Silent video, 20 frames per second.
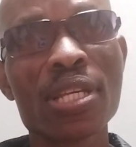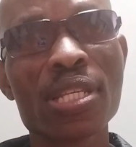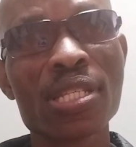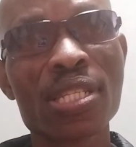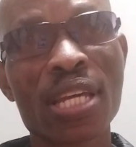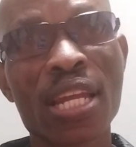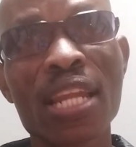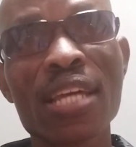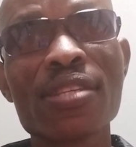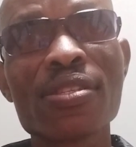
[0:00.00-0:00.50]

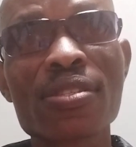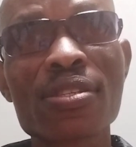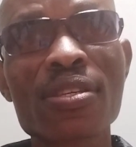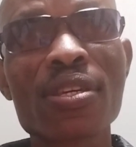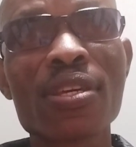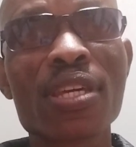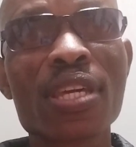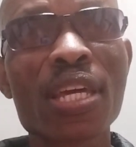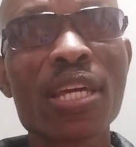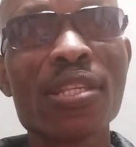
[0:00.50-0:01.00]

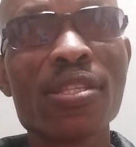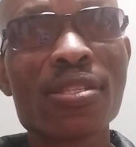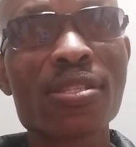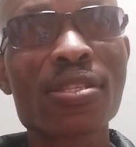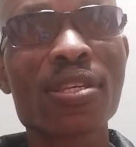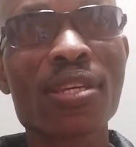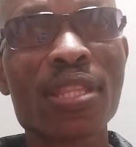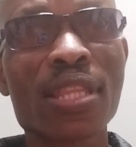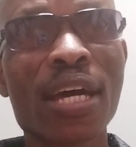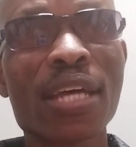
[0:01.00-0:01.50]
Zelensky can
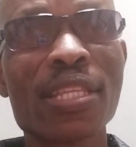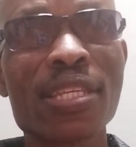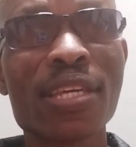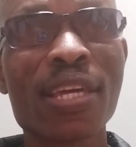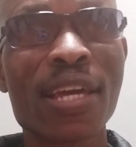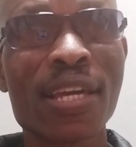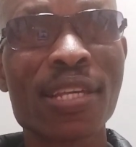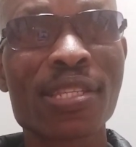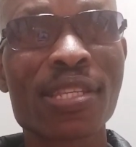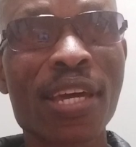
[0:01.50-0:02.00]
see that
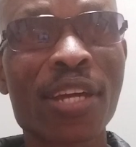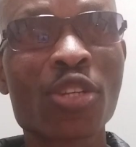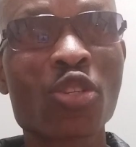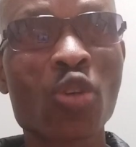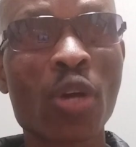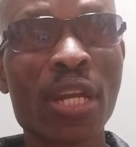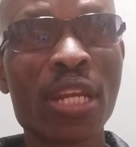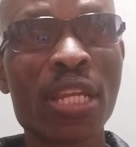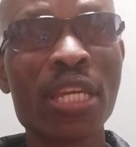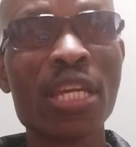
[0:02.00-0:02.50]
he has
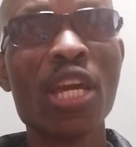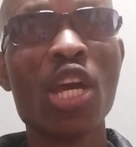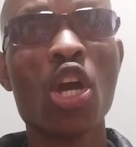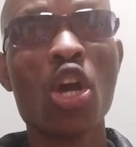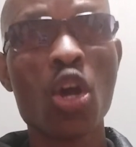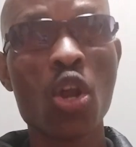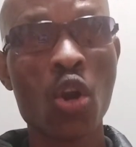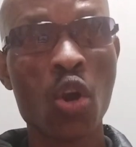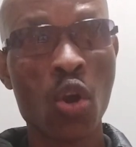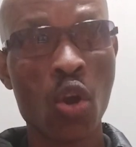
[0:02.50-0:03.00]
actually
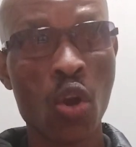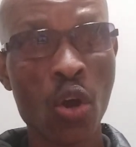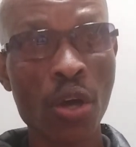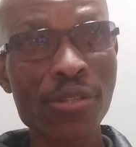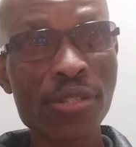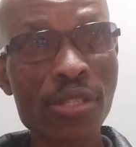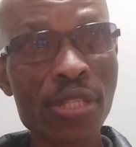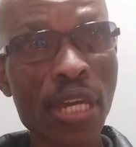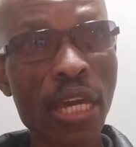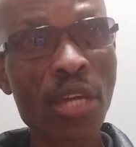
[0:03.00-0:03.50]

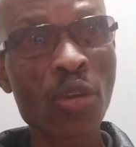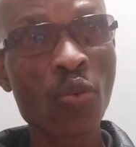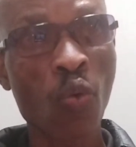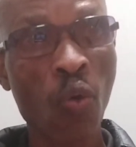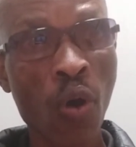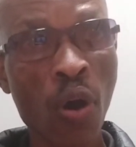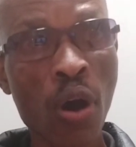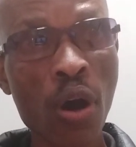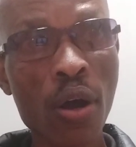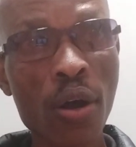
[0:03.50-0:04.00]
lost a
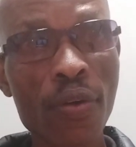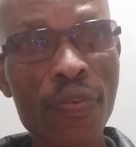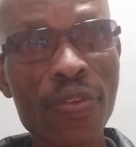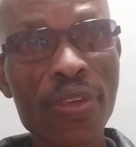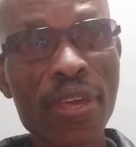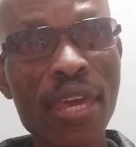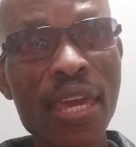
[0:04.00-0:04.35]
war